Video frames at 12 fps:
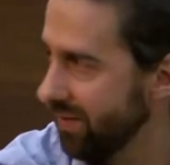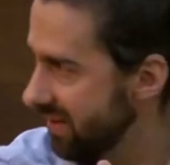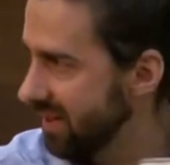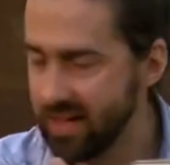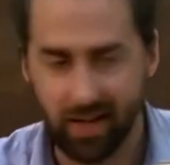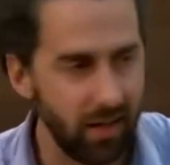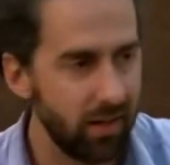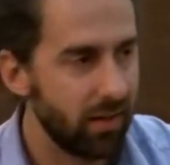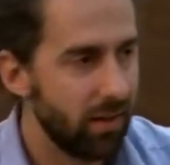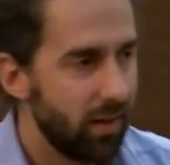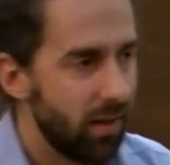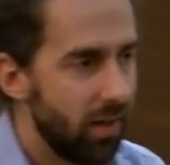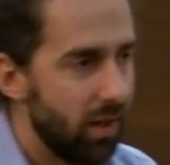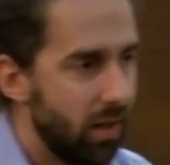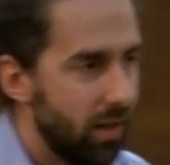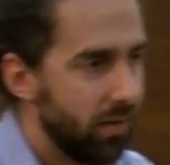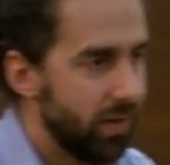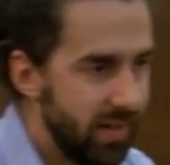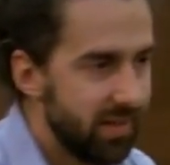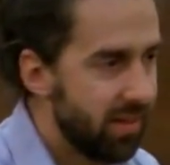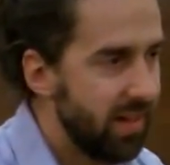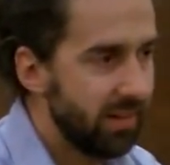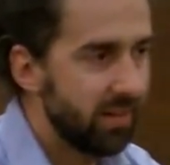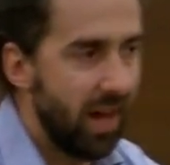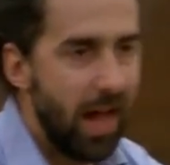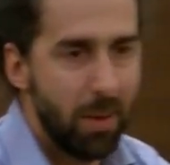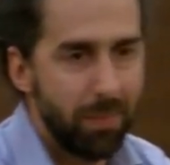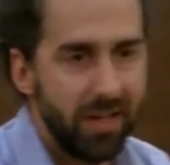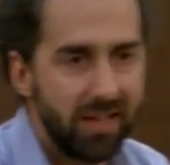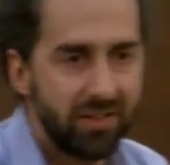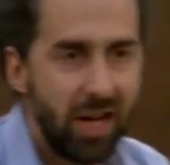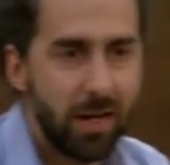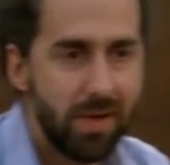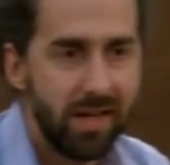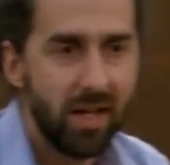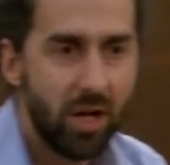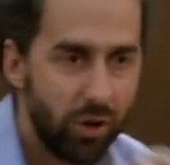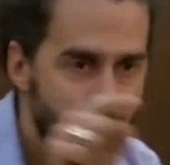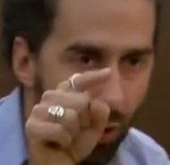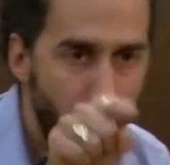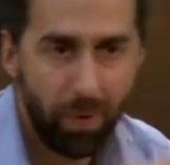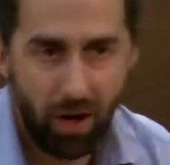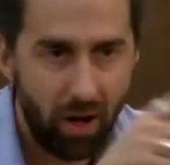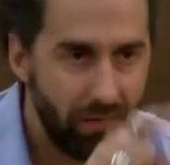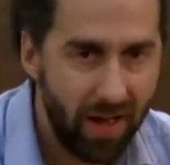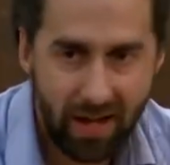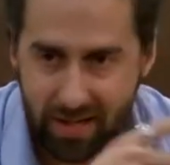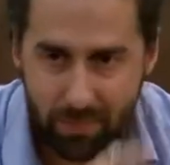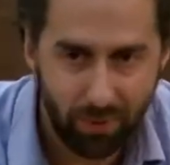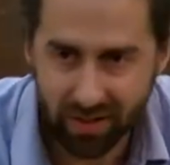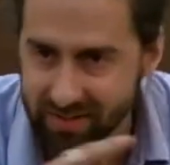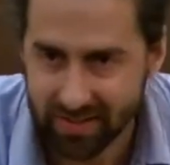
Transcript: Have you seen it? These are things that are happening, Jamie. You're part of that liberal